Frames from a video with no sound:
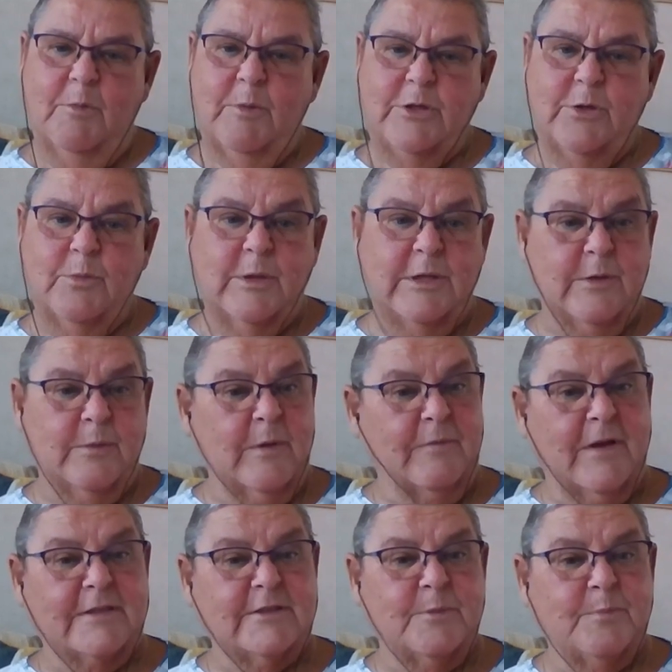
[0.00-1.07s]
well, we've
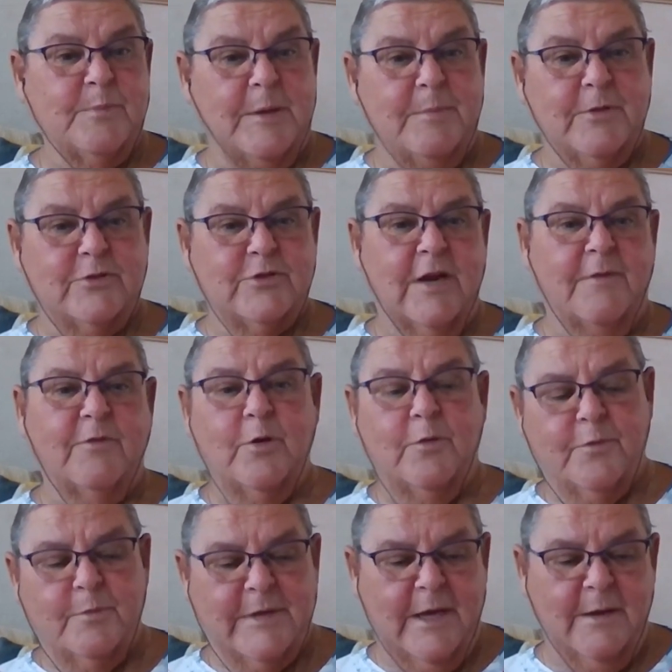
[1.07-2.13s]
had some people travel
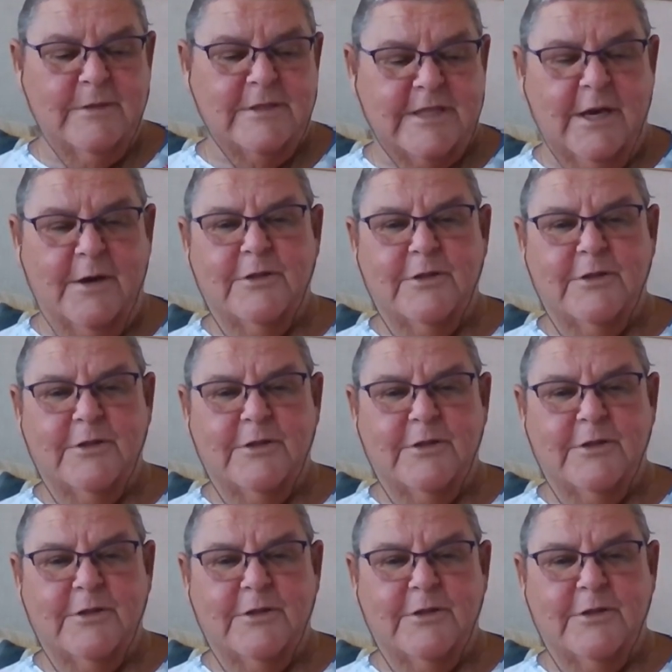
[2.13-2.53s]
from down south,